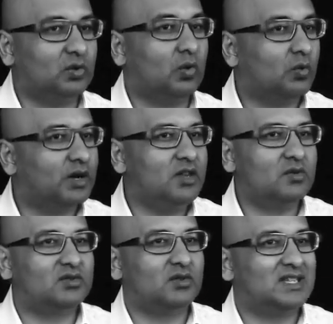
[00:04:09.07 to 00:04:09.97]
Or what are you
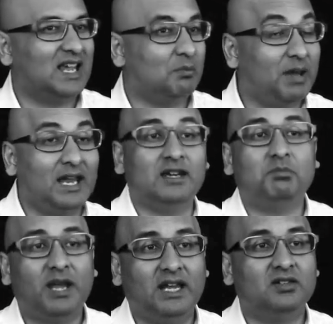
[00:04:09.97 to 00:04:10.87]
associating pain and
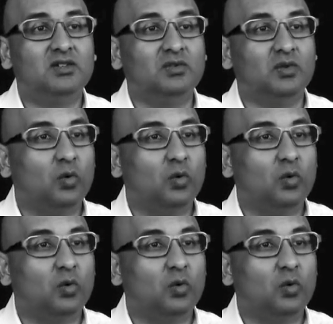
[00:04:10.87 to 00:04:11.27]
pain to?